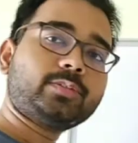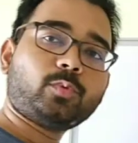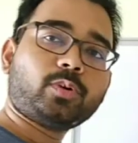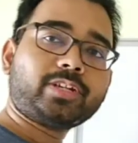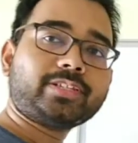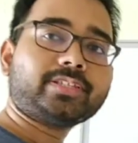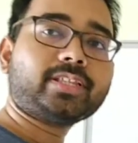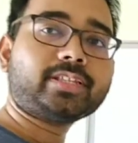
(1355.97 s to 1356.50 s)

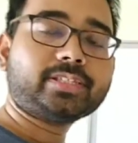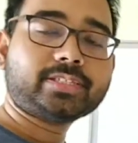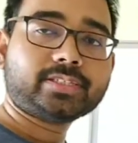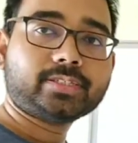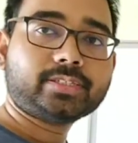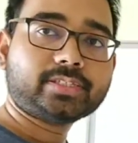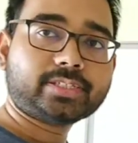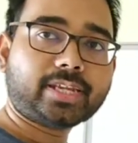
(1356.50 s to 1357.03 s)
what is
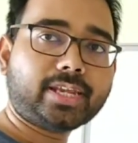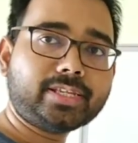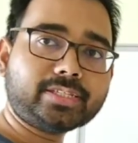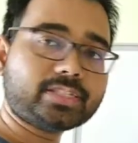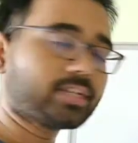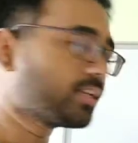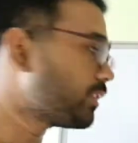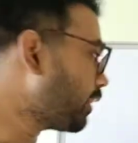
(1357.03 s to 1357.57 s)
the
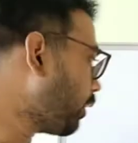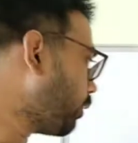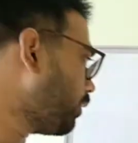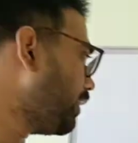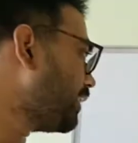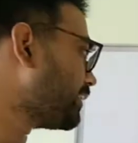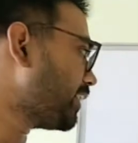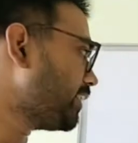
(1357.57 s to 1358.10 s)
change? The
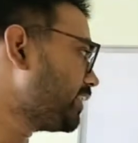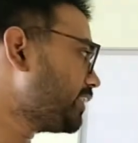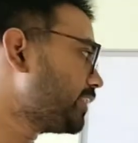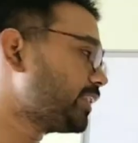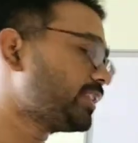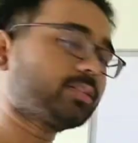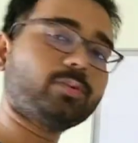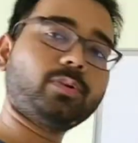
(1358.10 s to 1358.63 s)
only change is
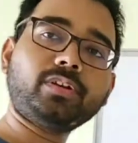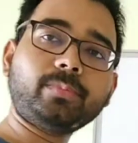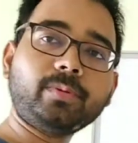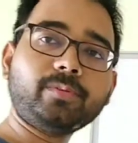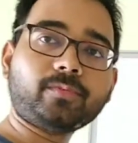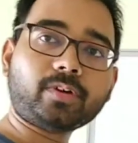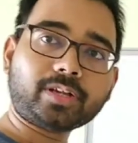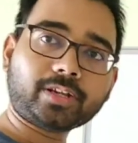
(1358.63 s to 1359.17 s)
it is going to
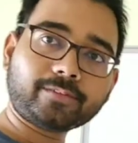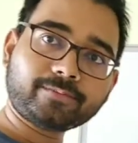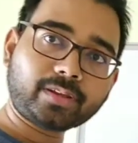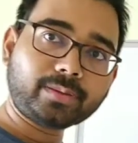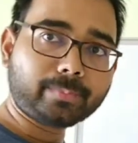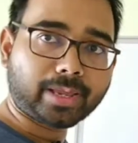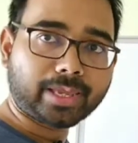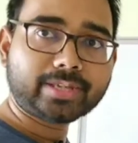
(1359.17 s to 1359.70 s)
be
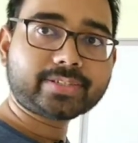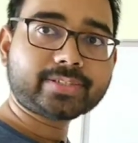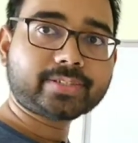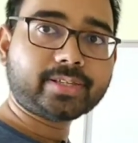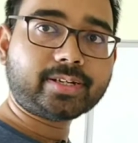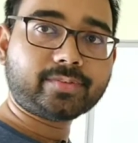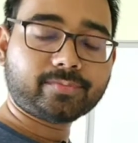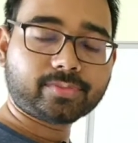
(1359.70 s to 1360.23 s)
45 minus
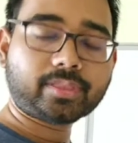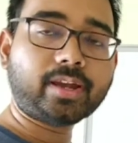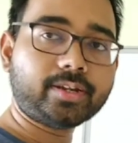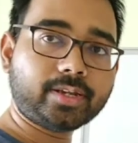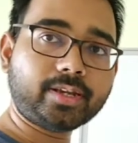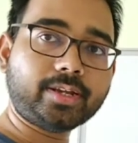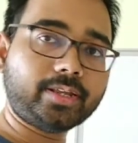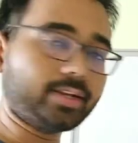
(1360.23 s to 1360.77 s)

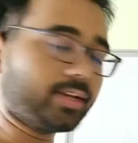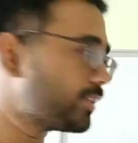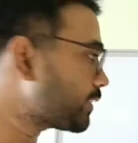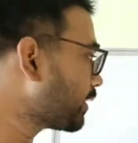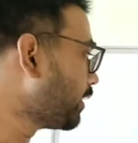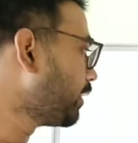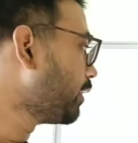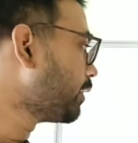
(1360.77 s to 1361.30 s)
30
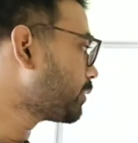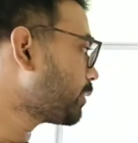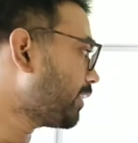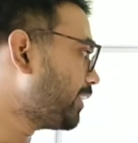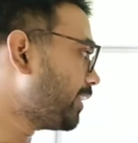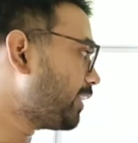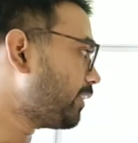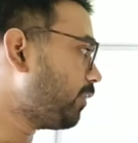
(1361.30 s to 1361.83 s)
degrees. So
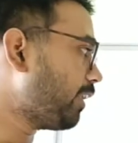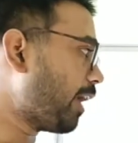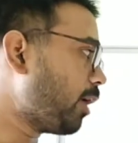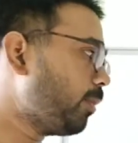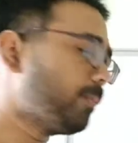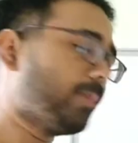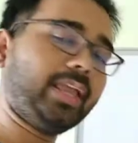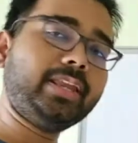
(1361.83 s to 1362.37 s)
here you will
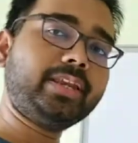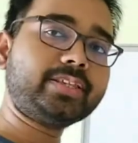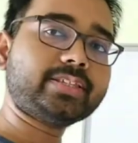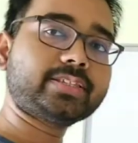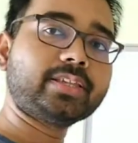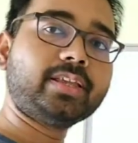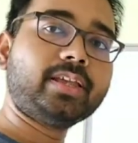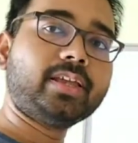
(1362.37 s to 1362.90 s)
have
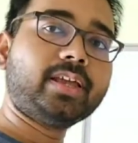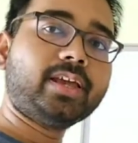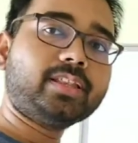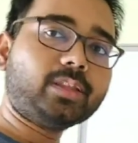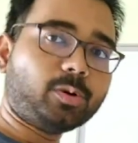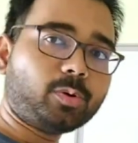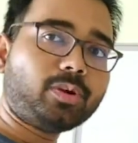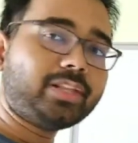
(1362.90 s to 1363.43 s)
minus, and
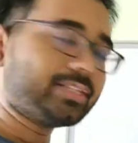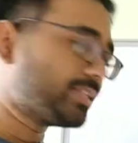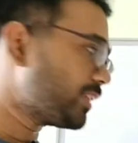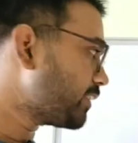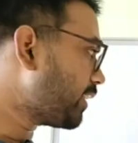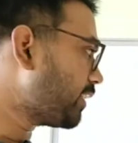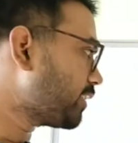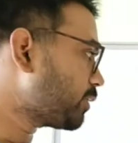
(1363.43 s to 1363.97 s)
the only
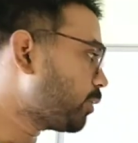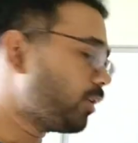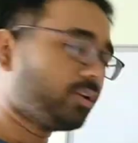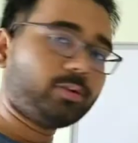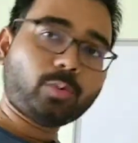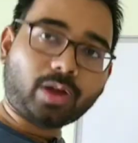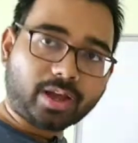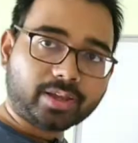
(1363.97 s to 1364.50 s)
change that is
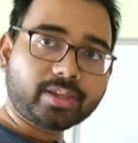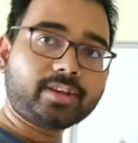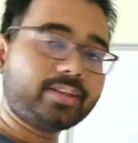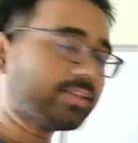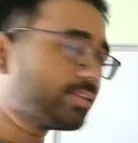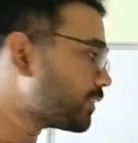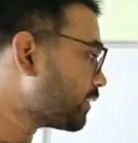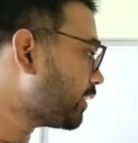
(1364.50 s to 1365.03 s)
going to occur
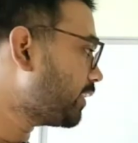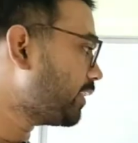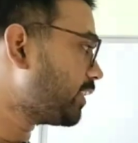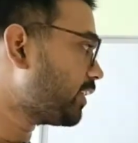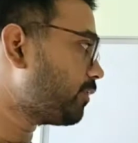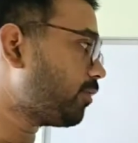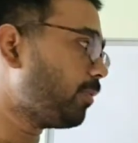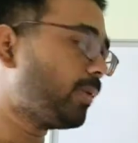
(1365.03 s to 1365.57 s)
is
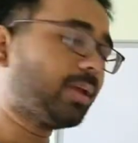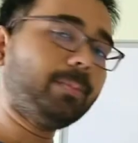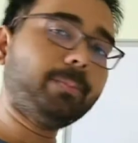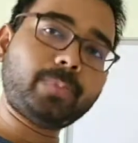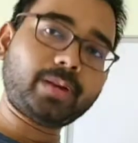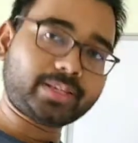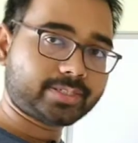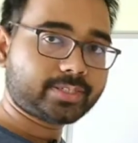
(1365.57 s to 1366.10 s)
here it will
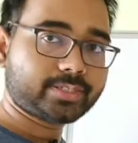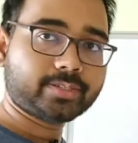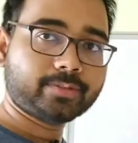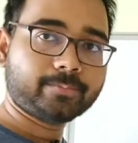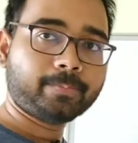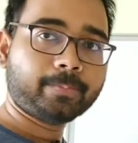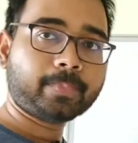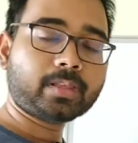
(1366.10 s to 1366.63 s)
become plus.
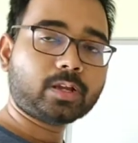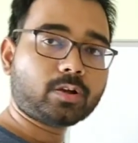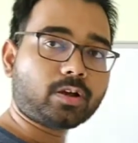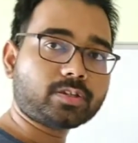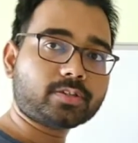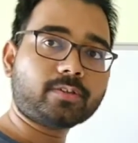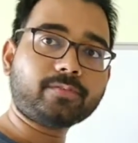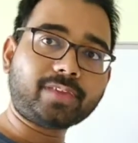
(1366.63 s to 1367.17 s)

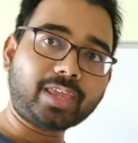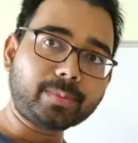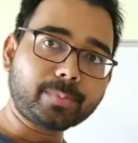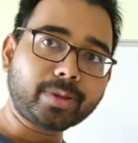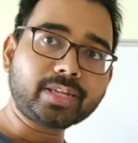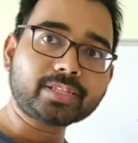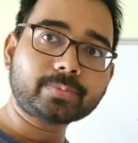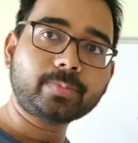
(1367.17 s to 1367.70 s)
Cos of a
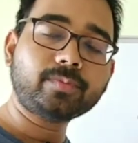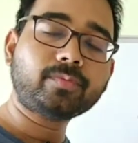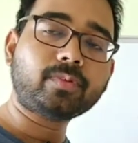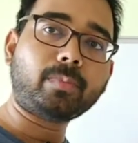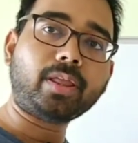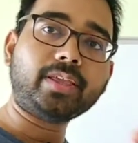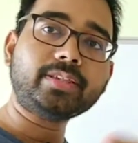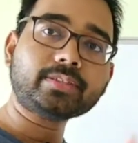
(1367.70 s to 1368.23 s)
minus b
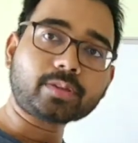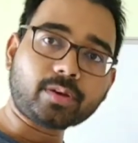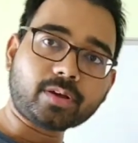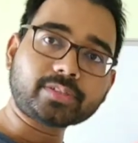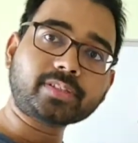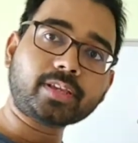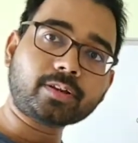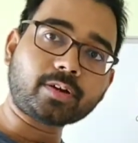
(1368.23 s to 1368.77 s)
formula is
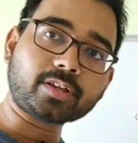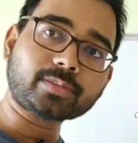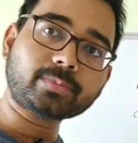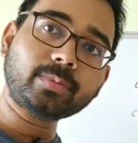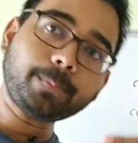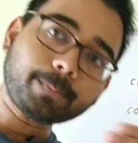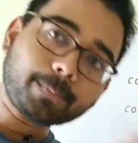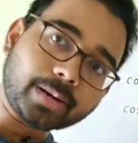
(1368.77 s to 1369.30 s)
cos a cos
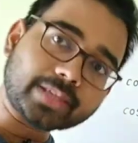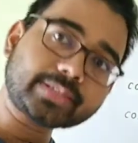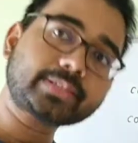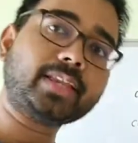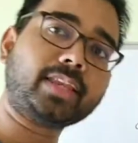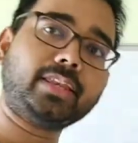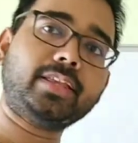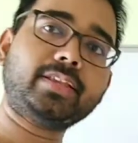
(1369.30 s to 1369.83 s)
b plus
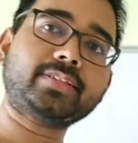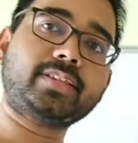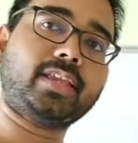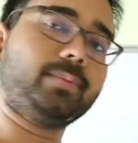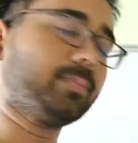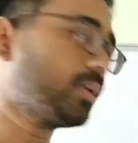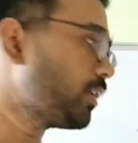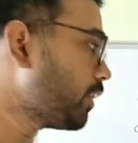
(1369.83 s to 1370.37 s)
sin a
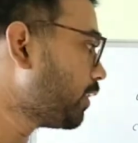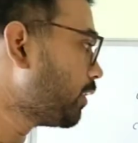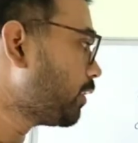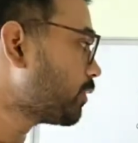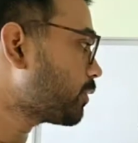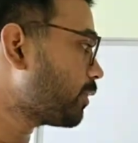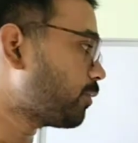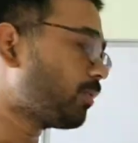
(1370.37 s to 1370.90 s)
sin b.
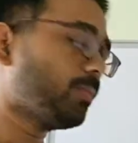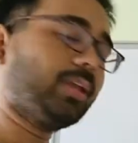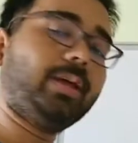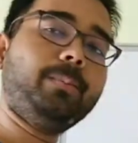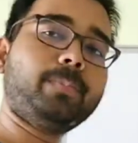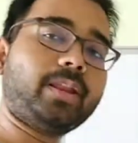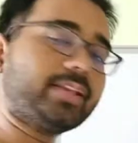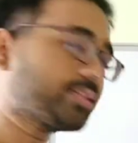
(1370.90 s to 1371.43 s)
So it will
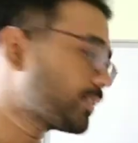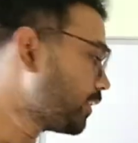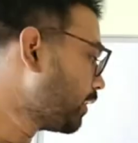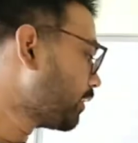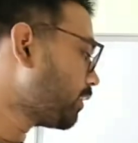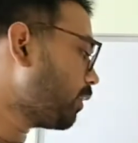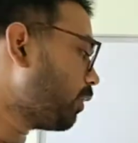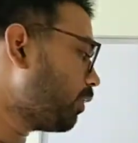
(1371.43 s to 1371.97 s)
become plus.
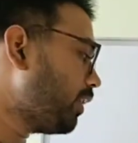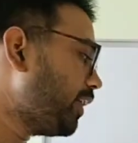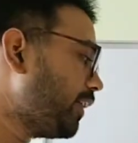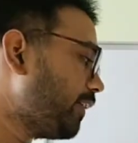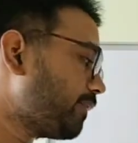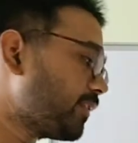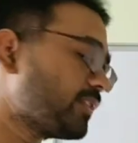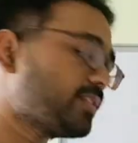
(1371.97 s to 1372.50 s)
The only
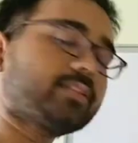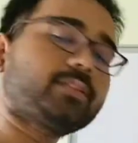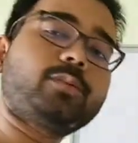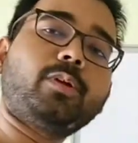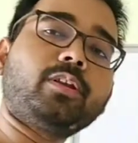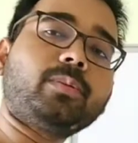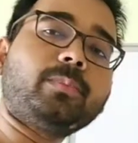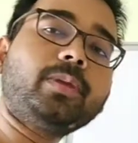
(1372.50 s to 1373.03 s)
difference is
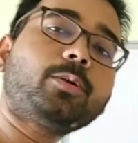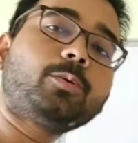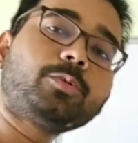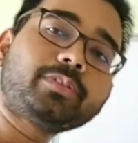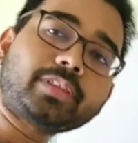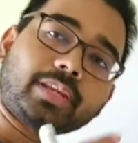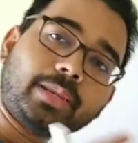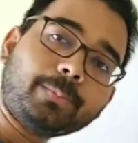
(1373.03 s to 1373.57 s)
going to be
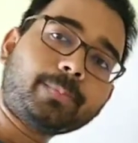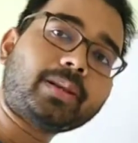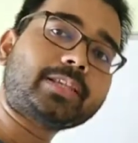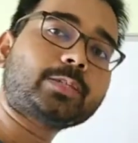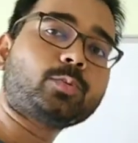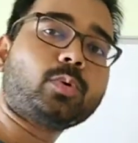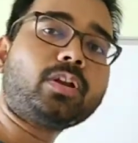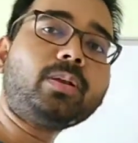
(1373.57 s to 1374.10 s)
root 3
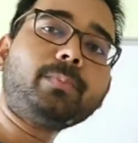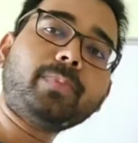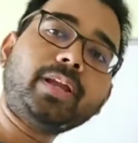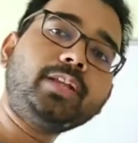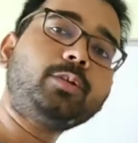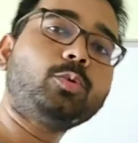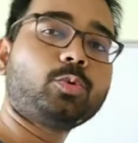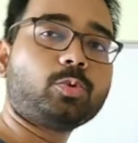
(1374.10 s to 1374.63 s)
plus 1 by
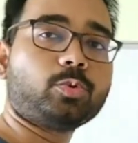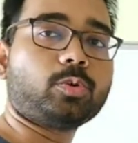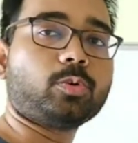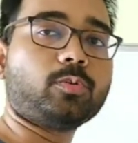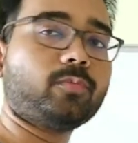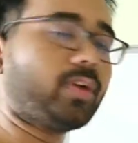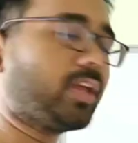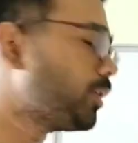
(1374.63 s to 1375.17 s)
2 root 2
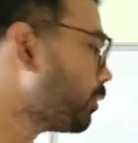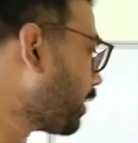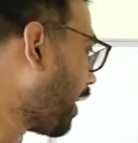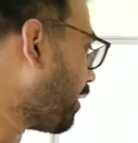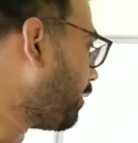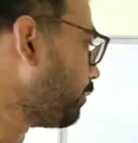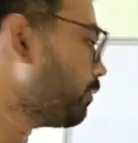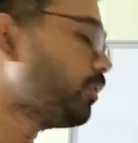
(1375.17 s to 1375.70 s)
when you
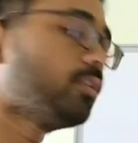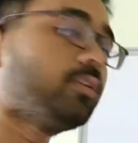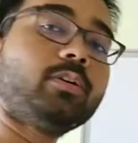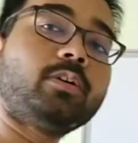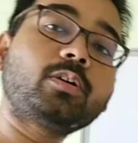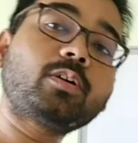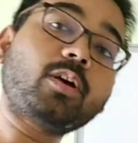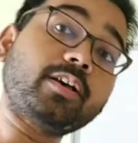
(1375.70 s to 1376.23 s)
have
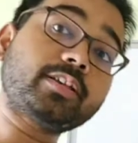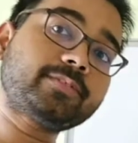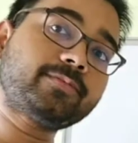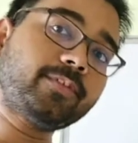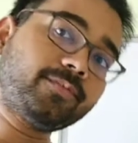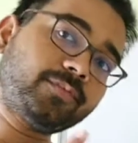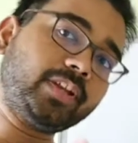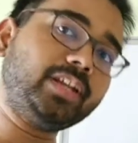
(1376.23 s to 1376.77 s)
cos
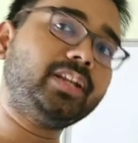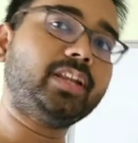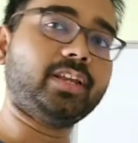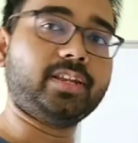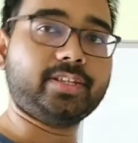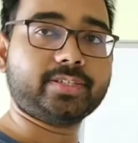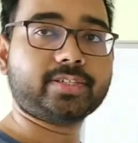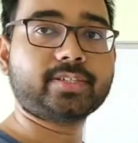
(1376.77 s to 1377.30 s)
15
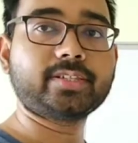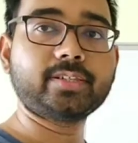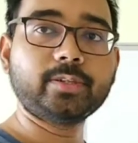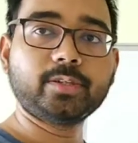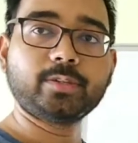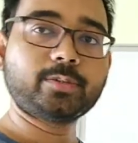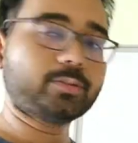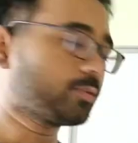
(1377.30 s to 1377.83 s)
degrees.
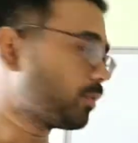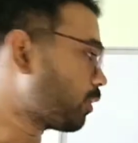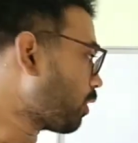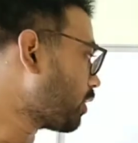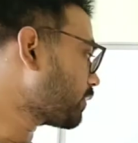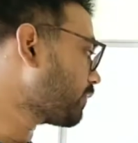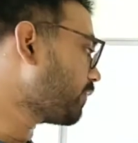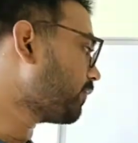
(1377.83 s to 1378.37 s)
So
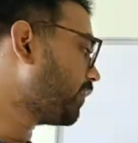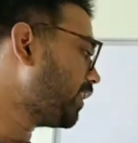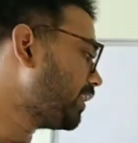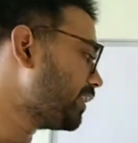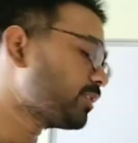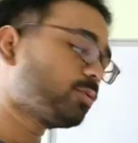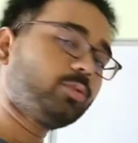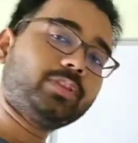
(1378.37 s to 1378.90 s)
cos 15
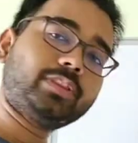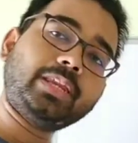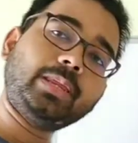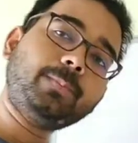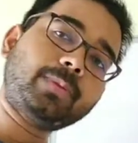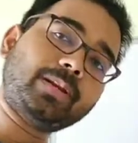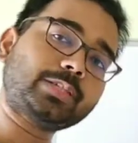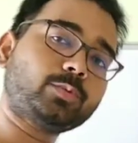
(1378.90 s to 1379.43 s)
is root
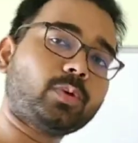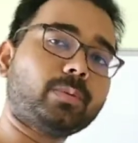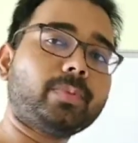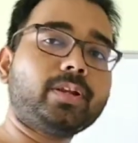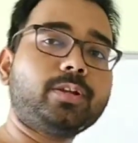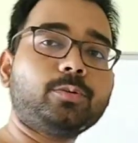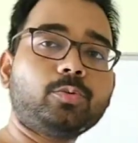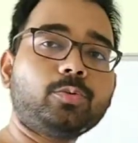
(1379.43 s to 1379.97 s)
3 plus 1
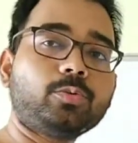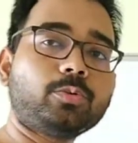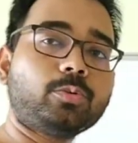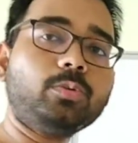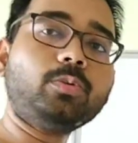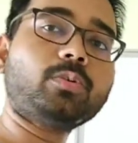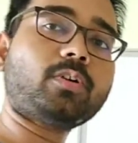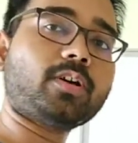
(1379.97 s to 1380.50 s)
by 2 root
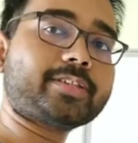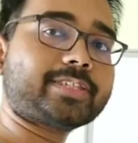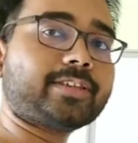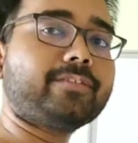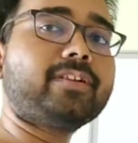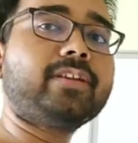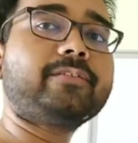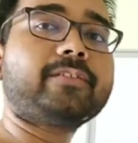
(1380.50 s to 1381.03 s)
2. Cos
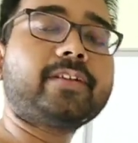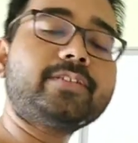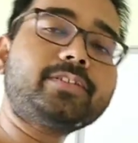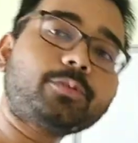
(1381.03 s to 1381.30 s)
75 is